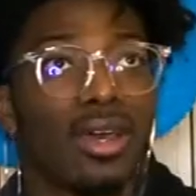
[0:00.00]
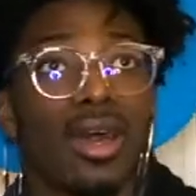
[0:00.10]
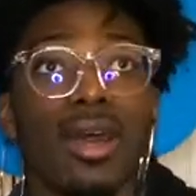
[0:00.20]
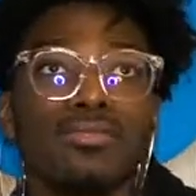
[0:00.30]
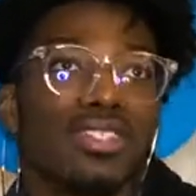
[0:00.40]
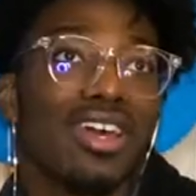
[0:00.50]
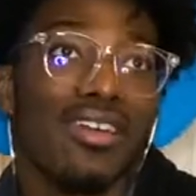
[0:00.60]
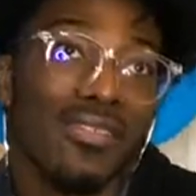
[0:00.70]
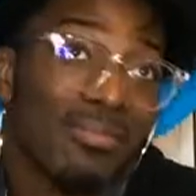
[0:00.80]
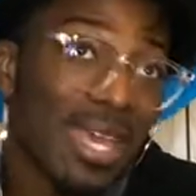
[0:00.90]
I'm
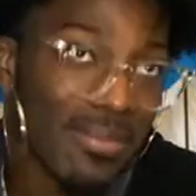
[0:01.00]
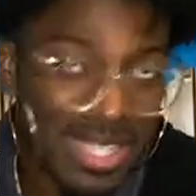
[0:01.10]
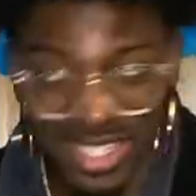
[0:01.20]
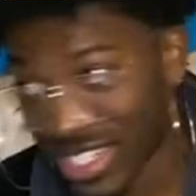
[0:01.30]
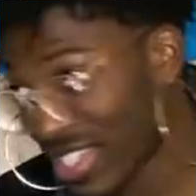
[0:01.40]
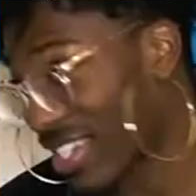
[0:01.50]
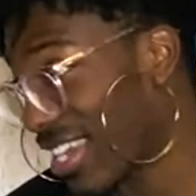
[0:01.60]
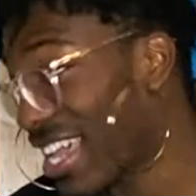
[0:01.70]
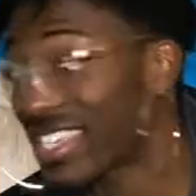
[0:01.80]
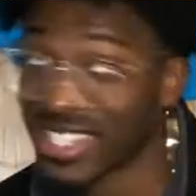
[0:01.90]
sorry, baby. It's just a
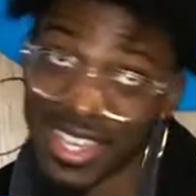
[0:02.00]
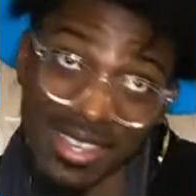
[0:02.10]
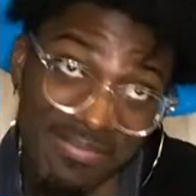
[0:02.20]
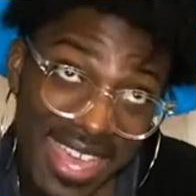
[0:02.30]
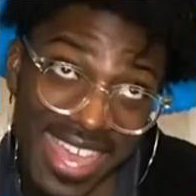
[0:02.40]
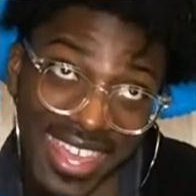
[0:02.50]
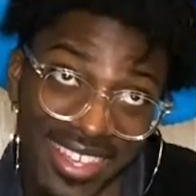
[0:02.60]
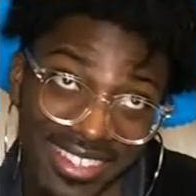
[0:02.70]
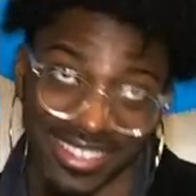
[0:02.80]
nice looking man.